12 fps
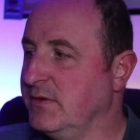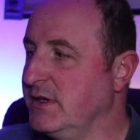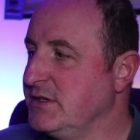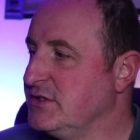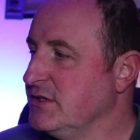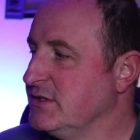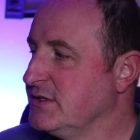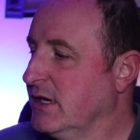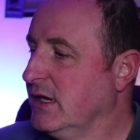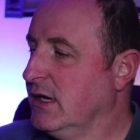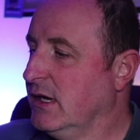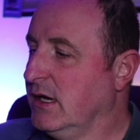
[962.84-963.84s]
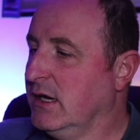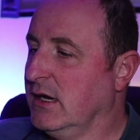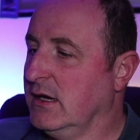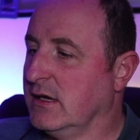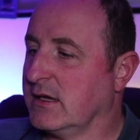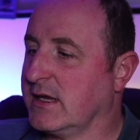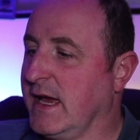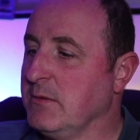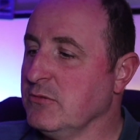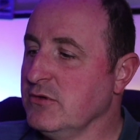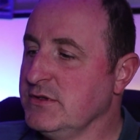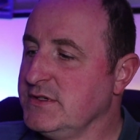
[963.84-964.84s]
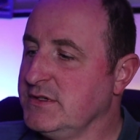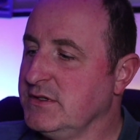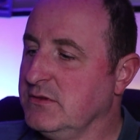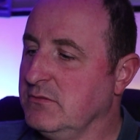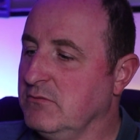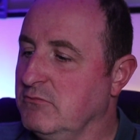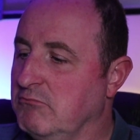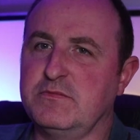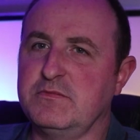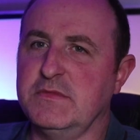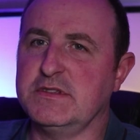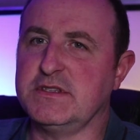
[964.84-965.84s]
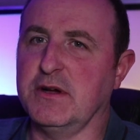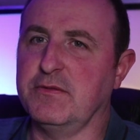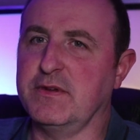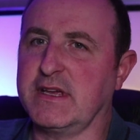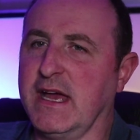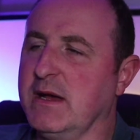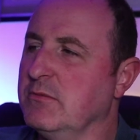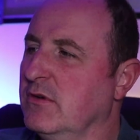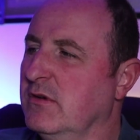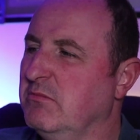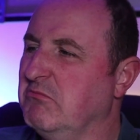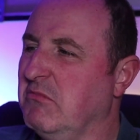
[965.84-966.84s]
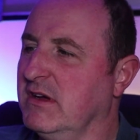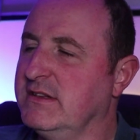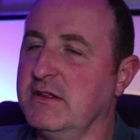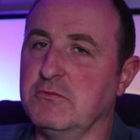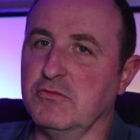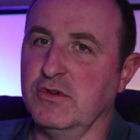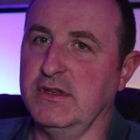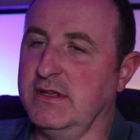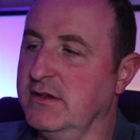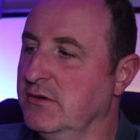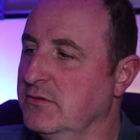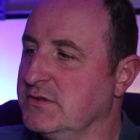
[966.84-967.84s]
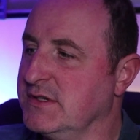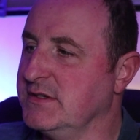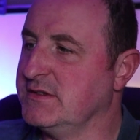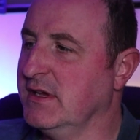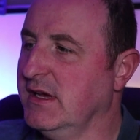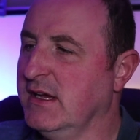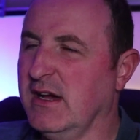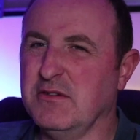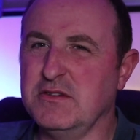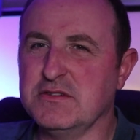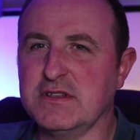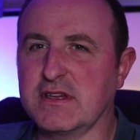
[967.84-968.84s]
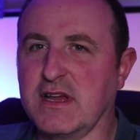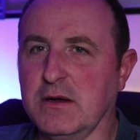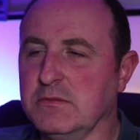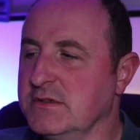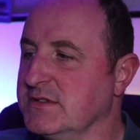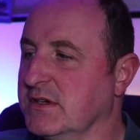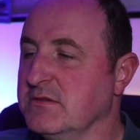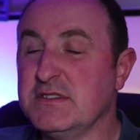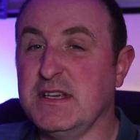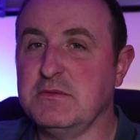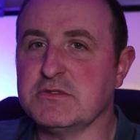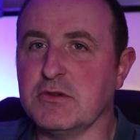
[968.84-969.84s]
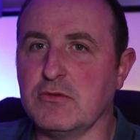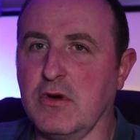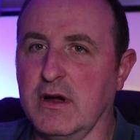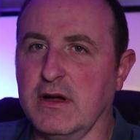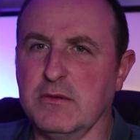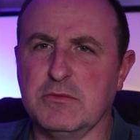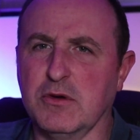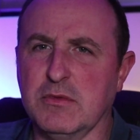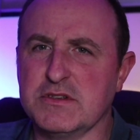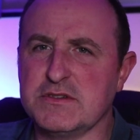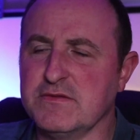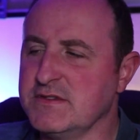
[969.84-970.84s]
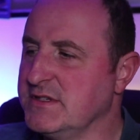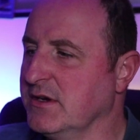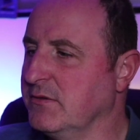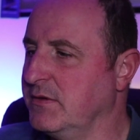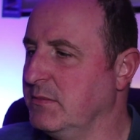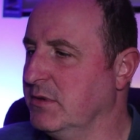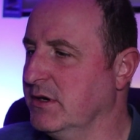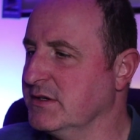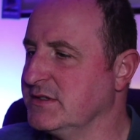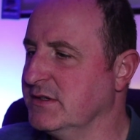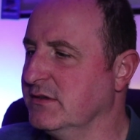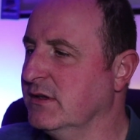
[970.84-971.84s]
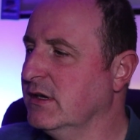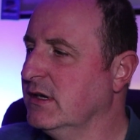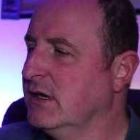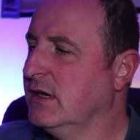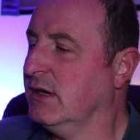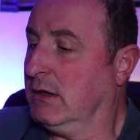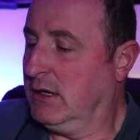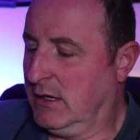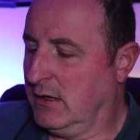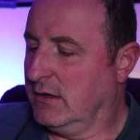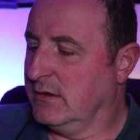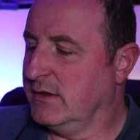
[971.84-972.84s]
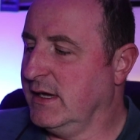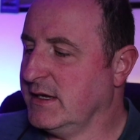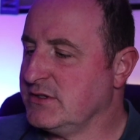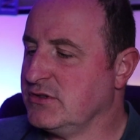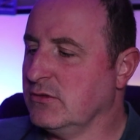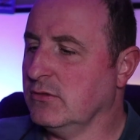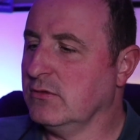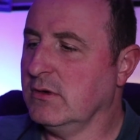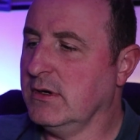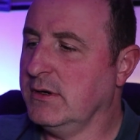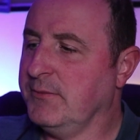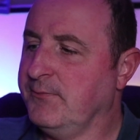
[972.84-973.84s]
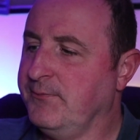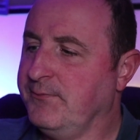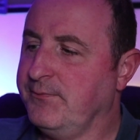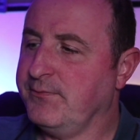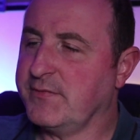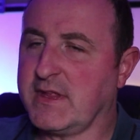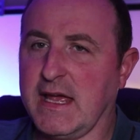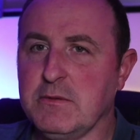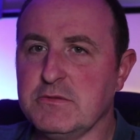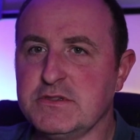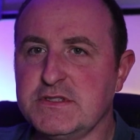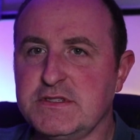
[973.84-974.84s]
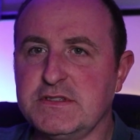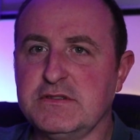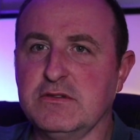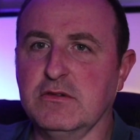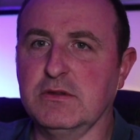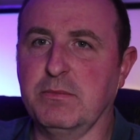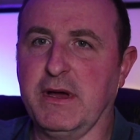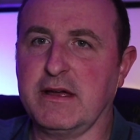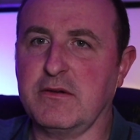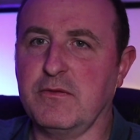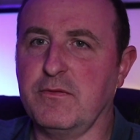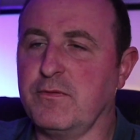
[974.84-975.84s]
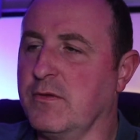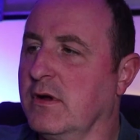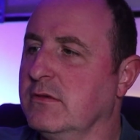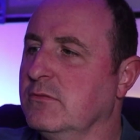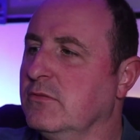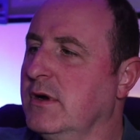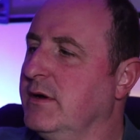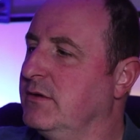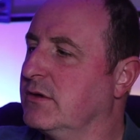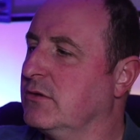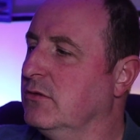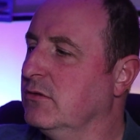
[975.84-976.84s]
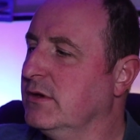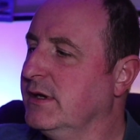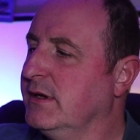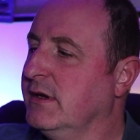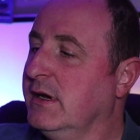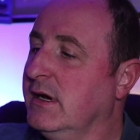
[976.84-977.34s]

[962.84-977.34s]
features, cameras, the selfie camera, I didn't really use it. I used it a couple of times. It seems alright. I'm not much of a selfie person. The actual cameras on the back, front, whatever you call it,